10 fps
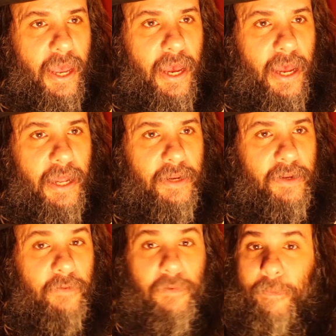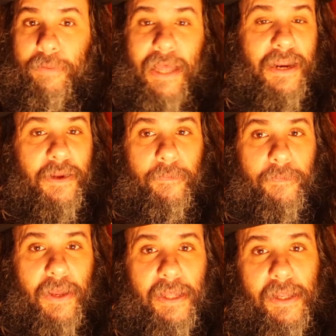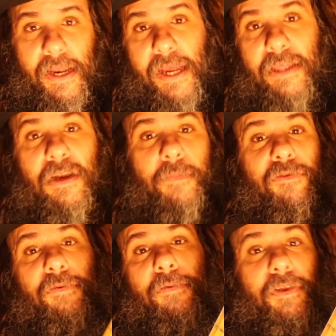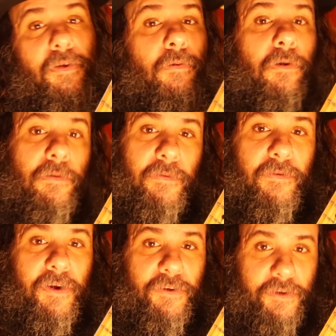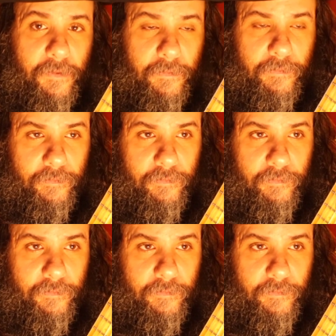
and it went platinum. And then I ended up touring the world with Christian.